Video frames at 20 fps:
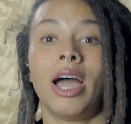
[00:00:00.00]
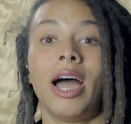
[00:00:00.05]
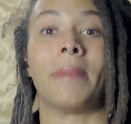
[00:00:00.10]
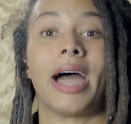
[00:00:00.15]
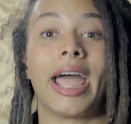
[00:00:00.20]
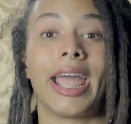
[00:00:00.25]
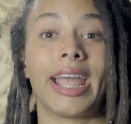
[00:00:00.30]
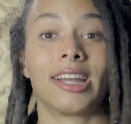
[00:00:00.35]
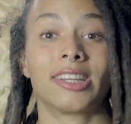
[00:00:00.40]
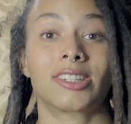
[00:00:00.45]

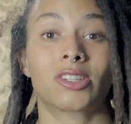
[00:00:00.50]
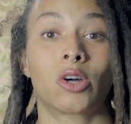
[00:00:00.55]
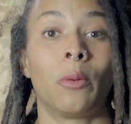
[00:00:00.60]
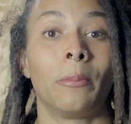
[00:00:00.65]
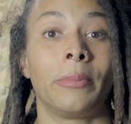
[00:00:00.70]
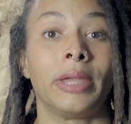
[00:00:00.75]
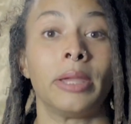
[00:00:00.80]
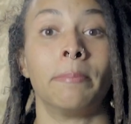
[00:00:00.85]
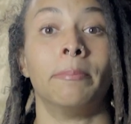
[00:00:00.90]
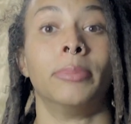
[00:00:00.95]
my hair is
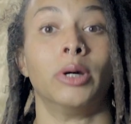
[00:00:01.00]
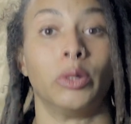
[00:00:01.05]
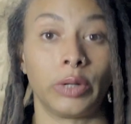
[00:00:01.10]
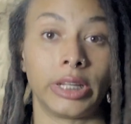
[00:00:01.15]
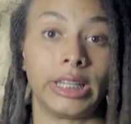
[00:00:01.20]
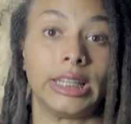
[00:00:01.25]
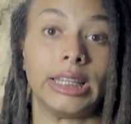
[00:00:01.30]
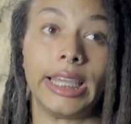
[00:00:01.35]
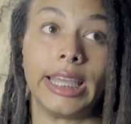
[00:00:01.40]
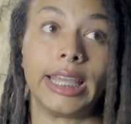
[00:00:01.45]
gonna be
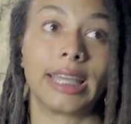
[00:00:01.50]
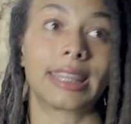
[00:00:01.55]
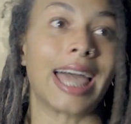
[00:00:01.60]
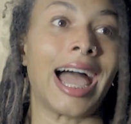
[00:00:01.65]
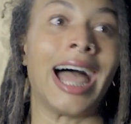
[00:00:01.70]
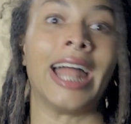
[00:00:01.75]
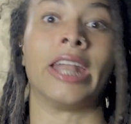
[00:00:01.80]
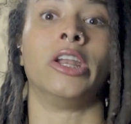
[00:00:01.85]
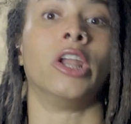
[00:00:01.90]
booty length. I